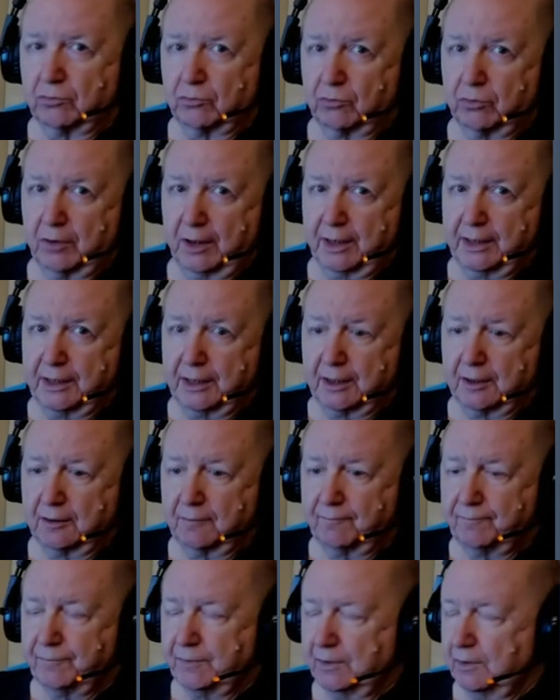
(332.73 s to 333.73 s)
Reagan,
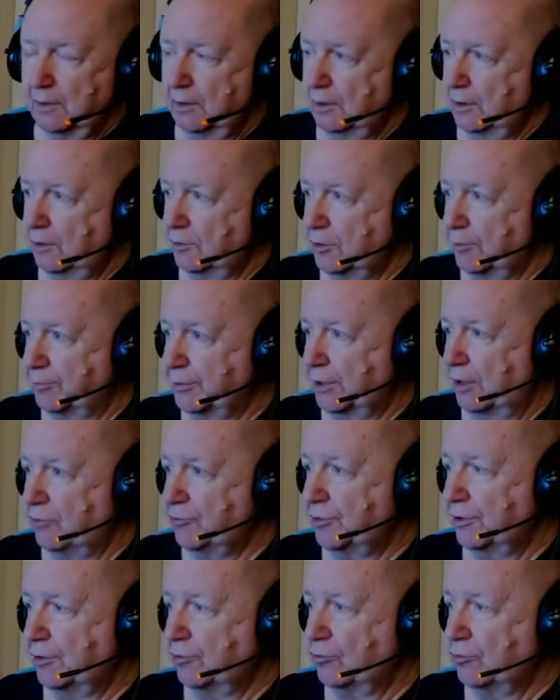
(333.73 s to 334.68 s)
the president's